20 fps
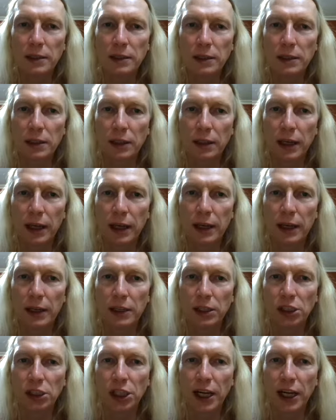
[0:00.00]
to get
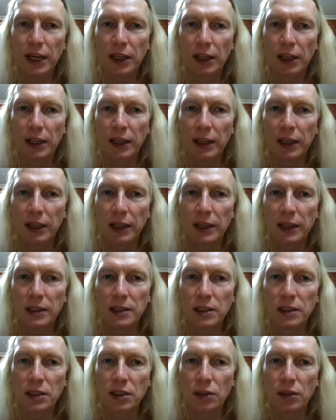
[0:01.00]
into channeling is
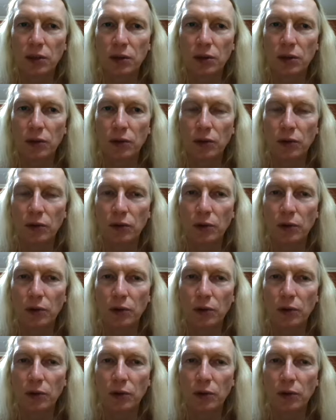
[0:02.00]
to